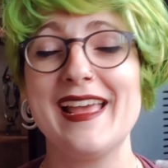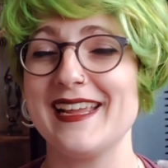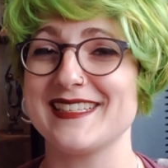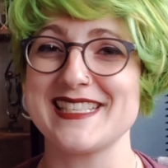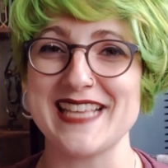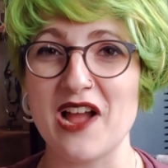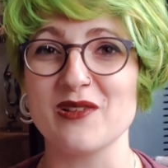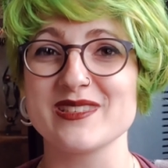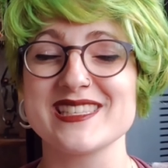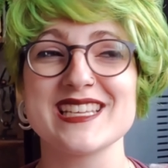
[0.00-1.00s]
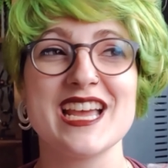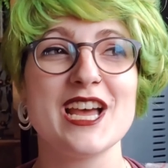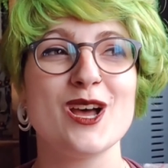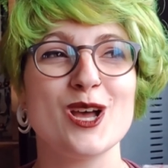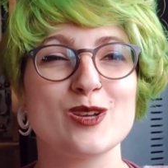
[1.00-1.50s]
It sounds
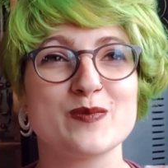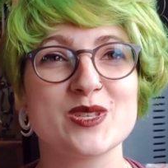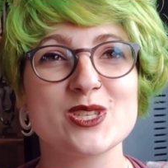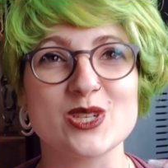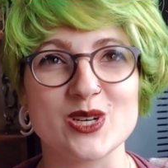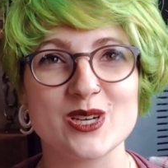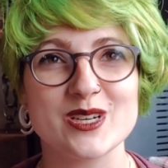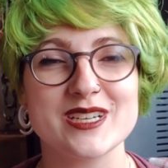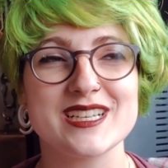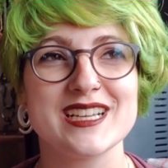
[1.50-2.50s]
absurd